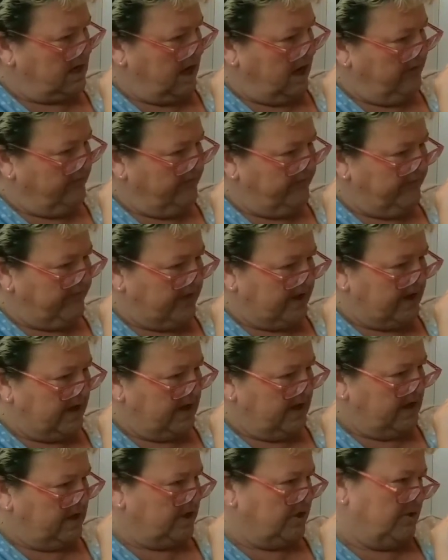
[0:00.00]

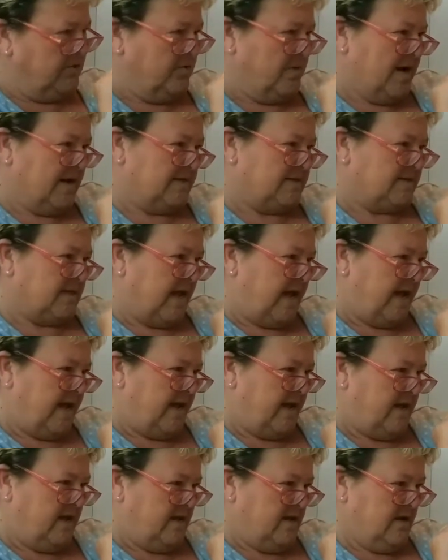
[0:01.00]
Comfy U S
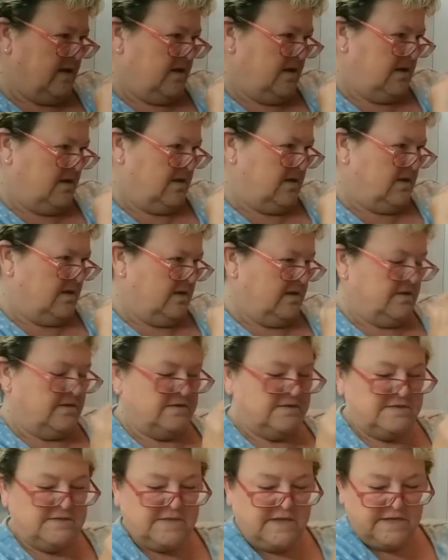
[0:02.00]
A,
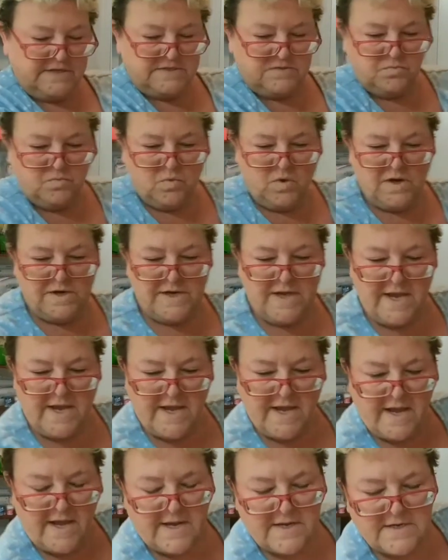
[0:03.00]
size one
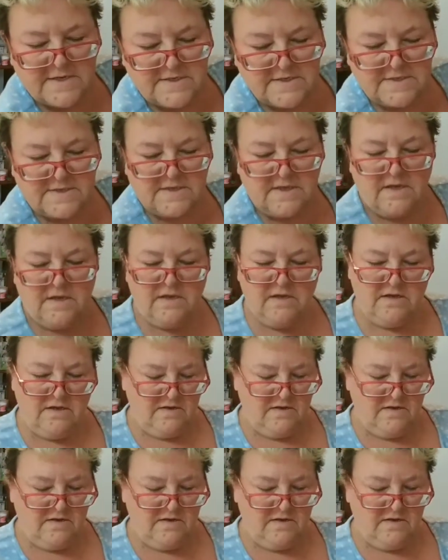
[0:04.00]
X,